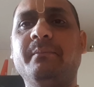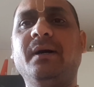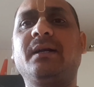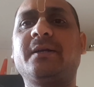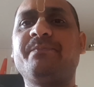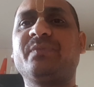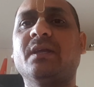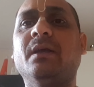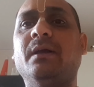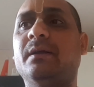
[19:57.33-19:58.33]
But
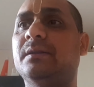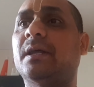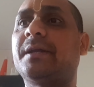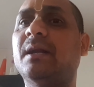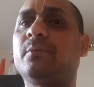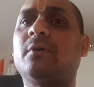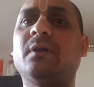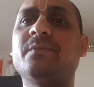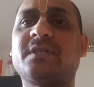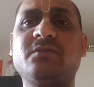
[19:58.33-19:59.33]
the real
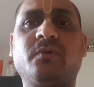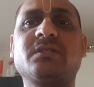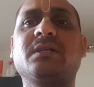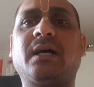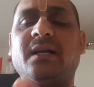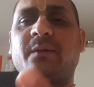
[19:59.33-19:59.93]
problem is was, I'll